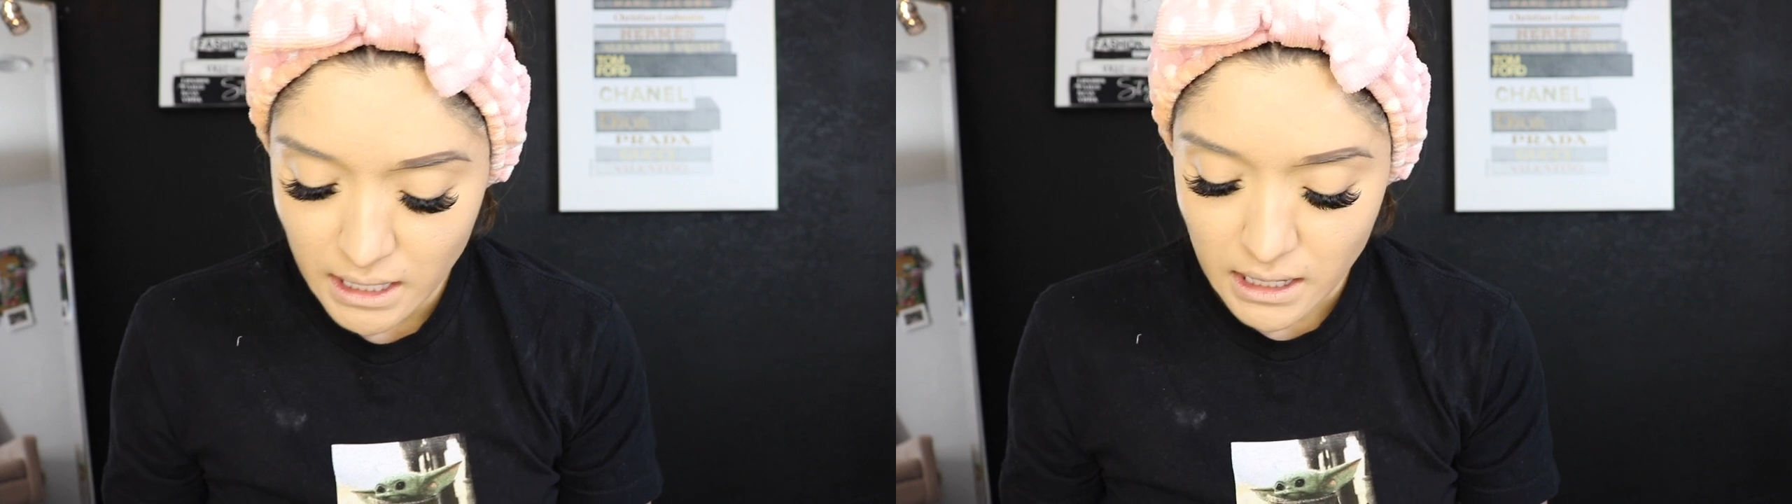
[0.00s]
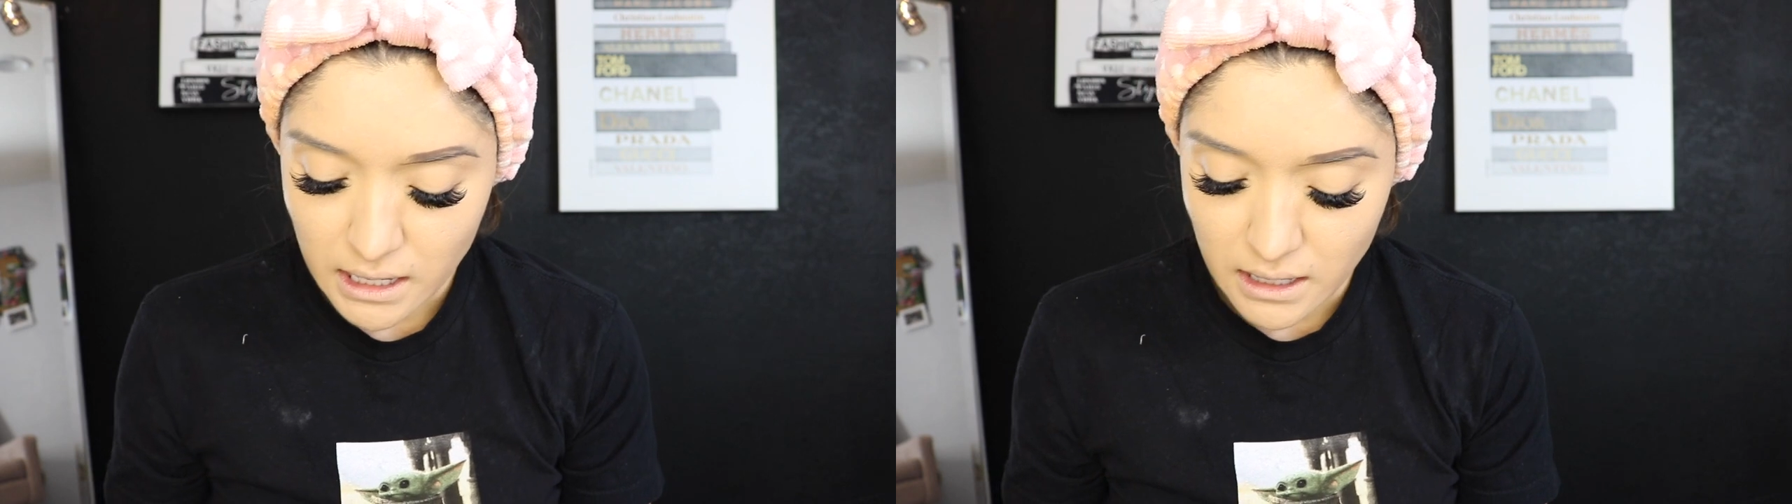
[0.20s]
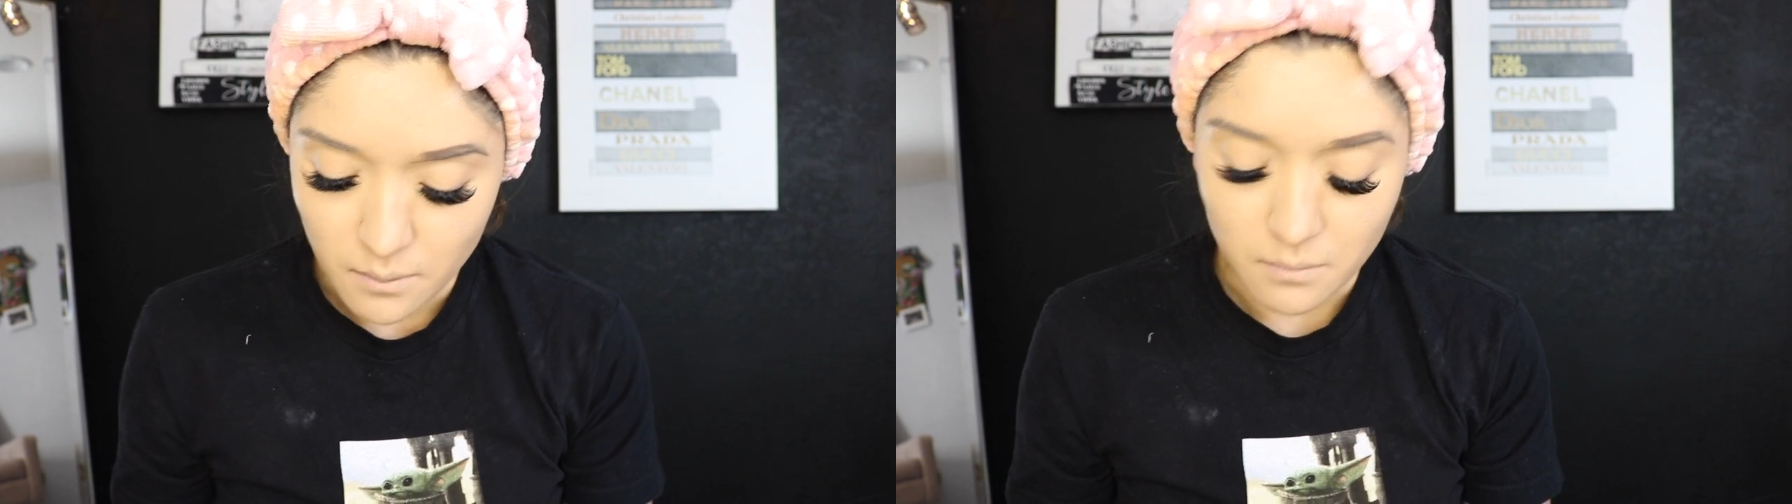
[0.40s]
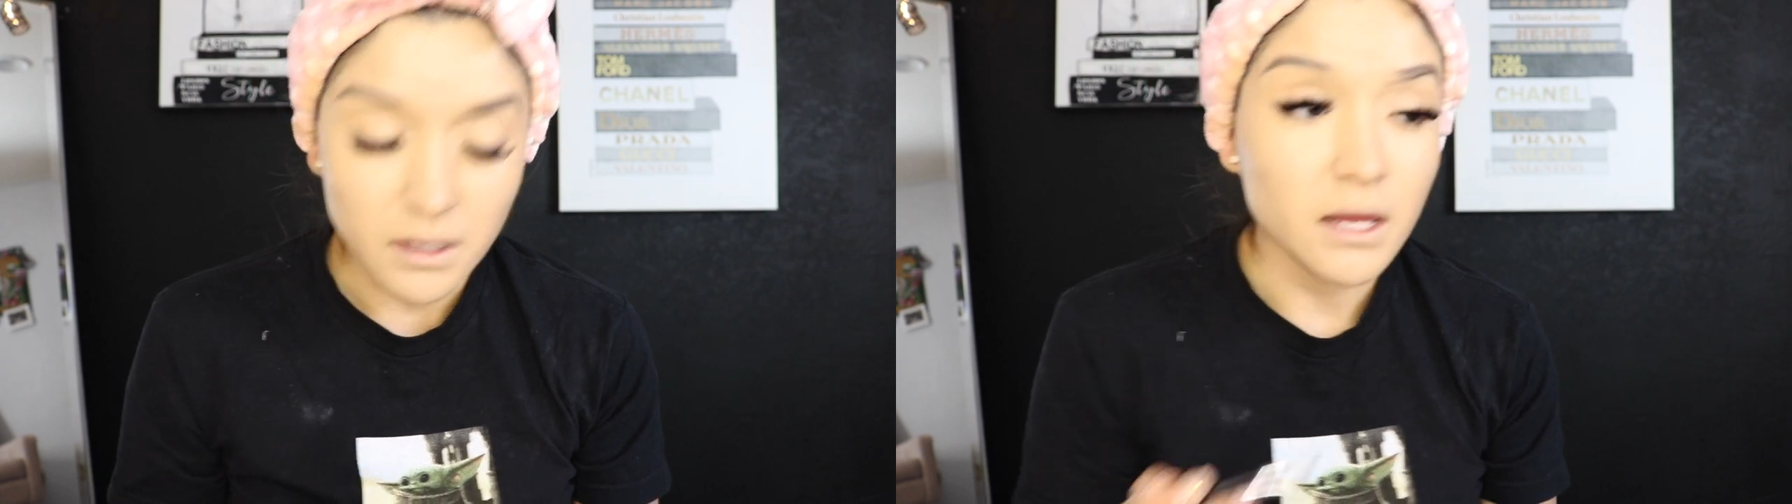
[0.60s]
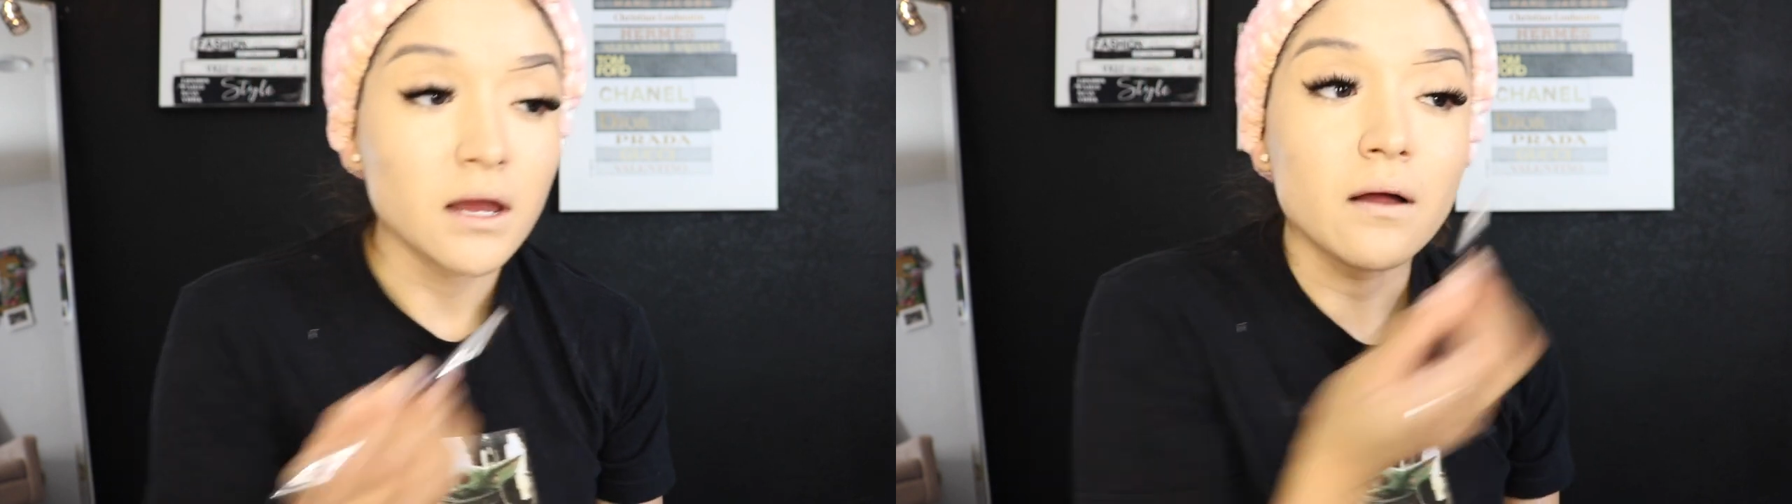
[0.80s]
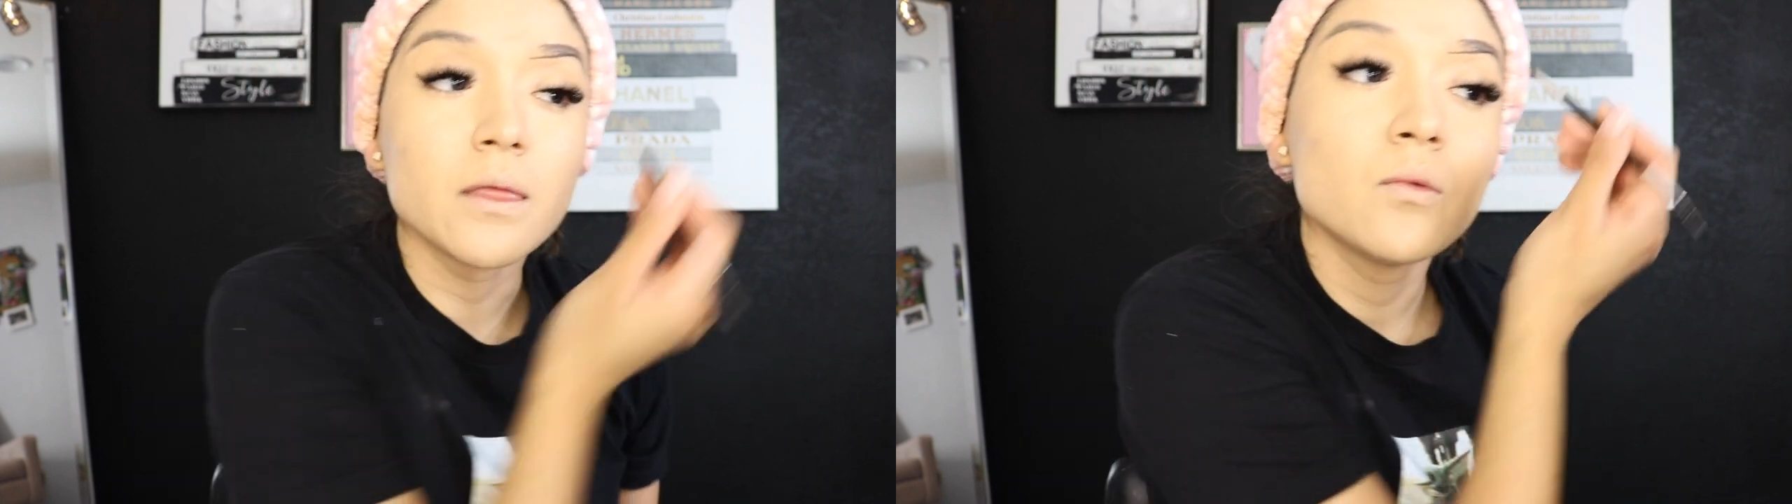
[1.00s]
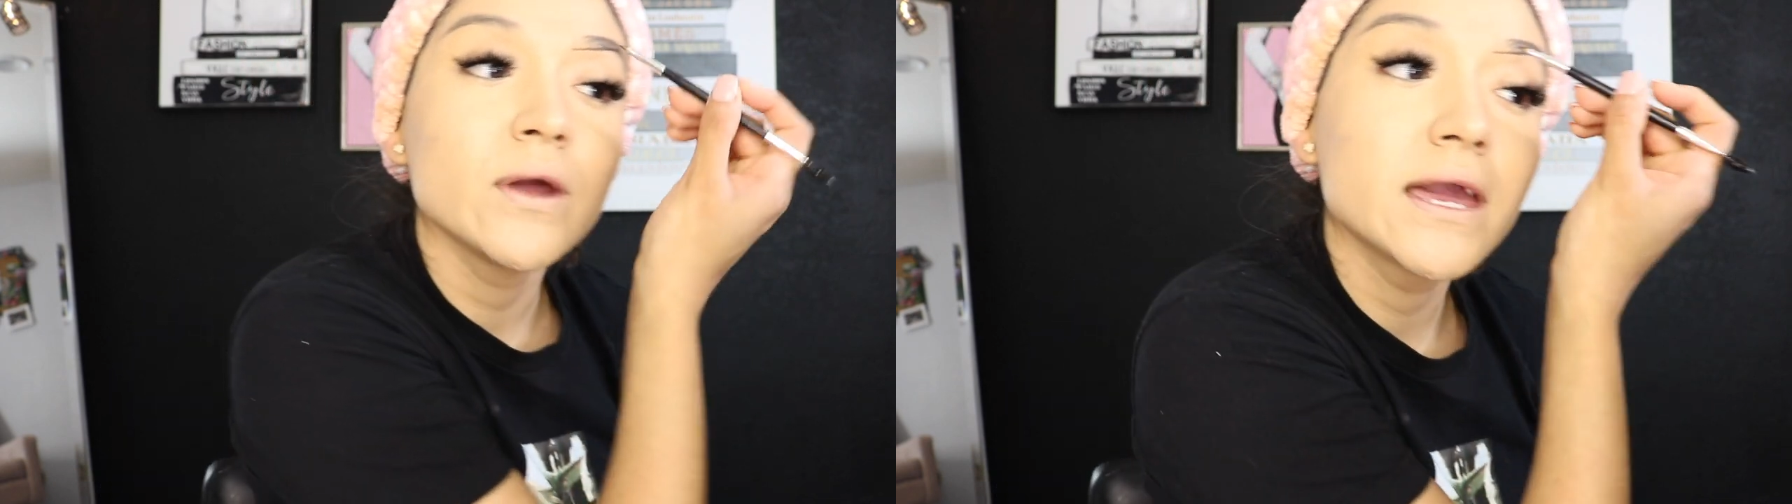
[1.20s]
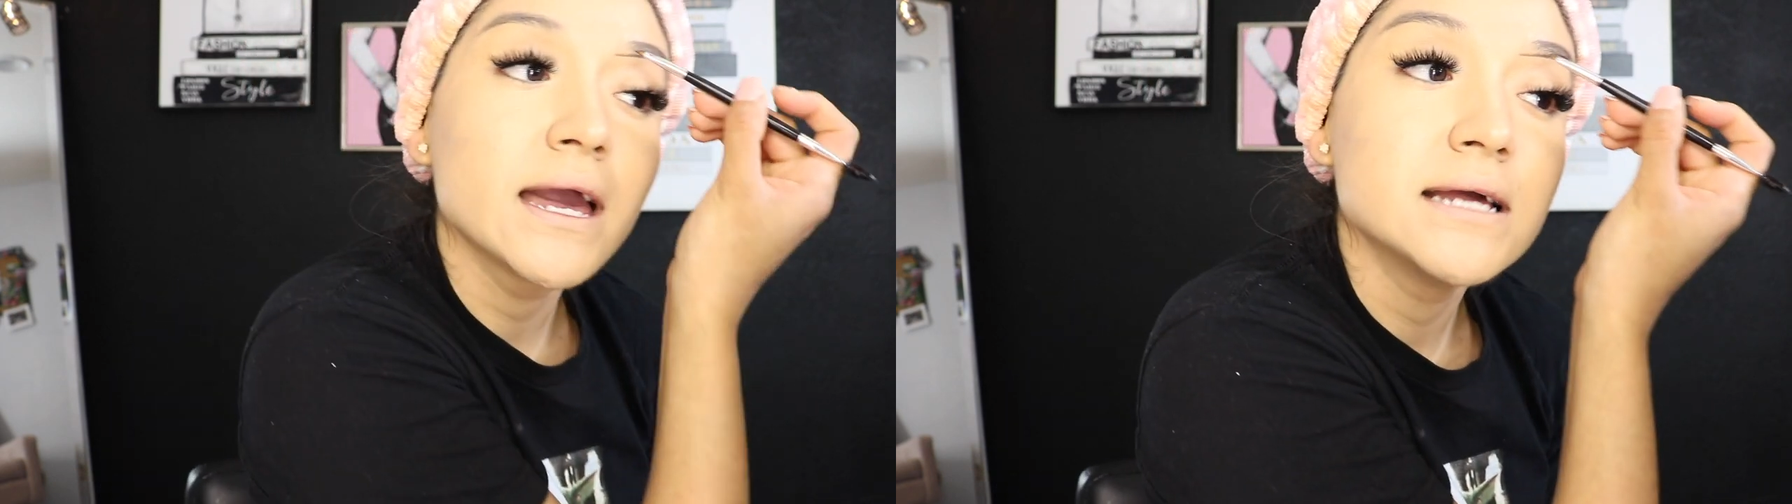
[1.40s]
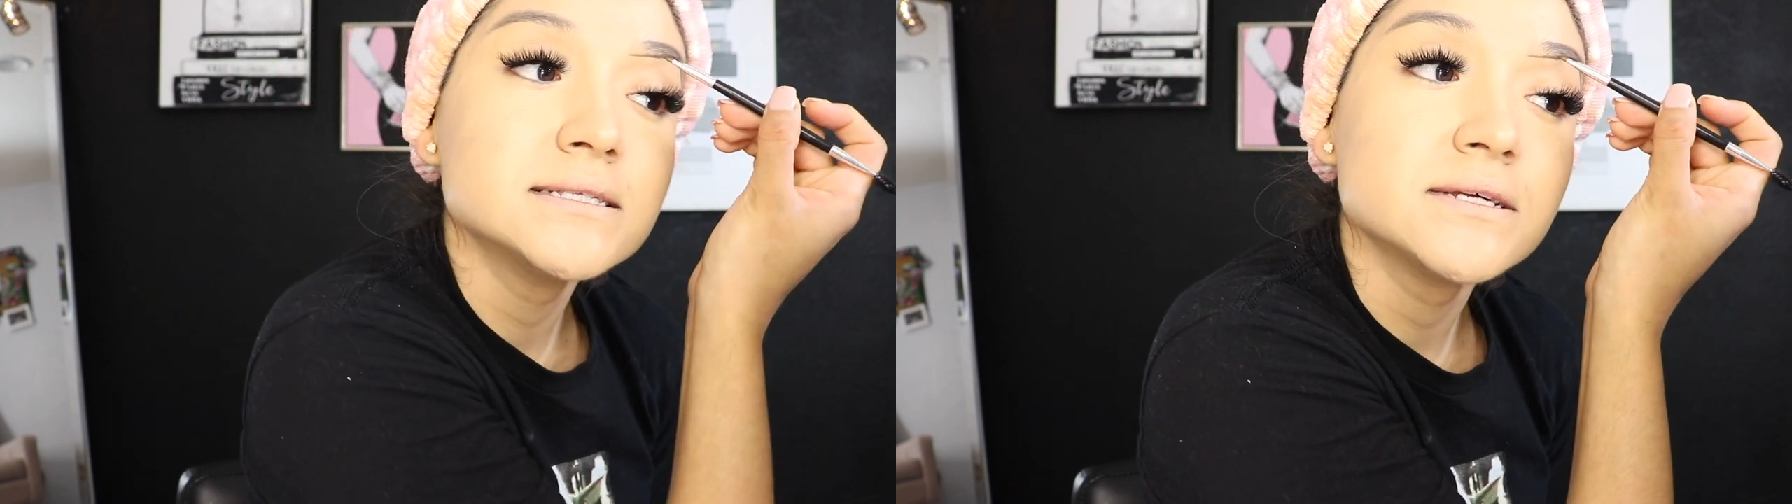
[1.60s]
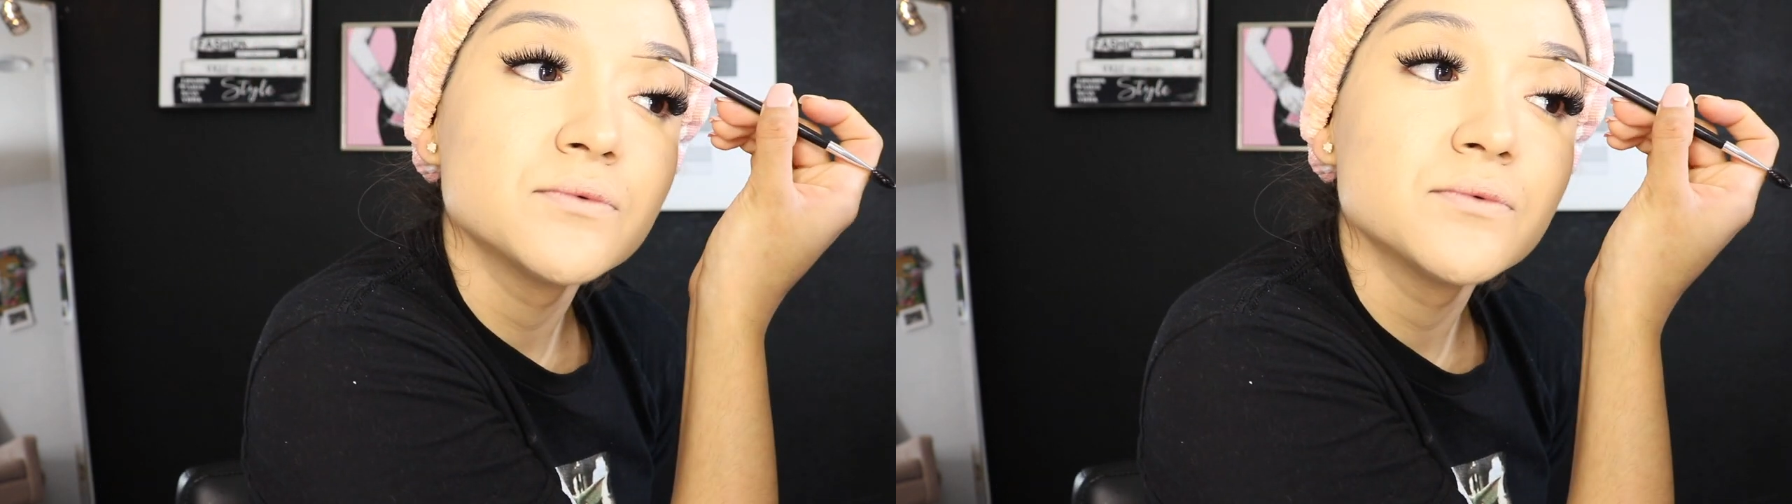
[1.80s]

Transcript: um, on the weekends